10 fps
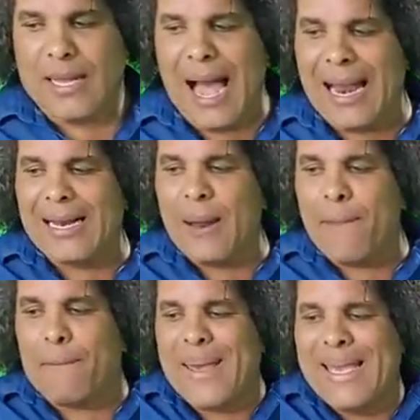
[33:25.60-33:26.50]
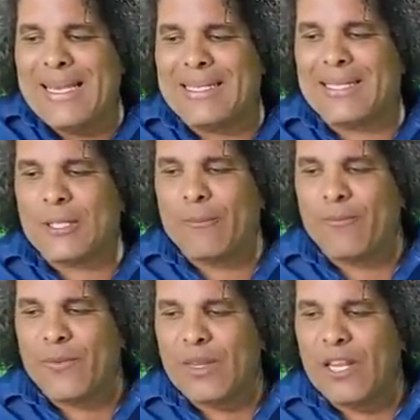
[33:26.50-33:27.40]
I like the B's.
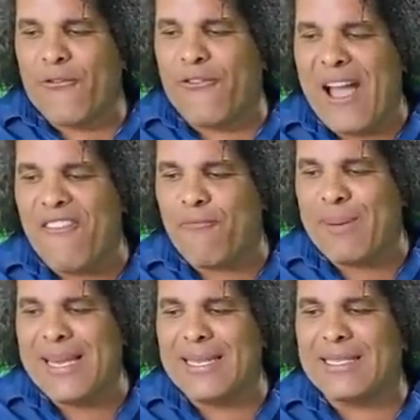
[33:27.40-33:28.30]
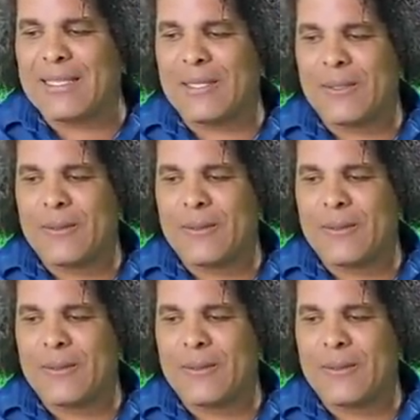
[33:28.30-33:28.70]
The 5 B's.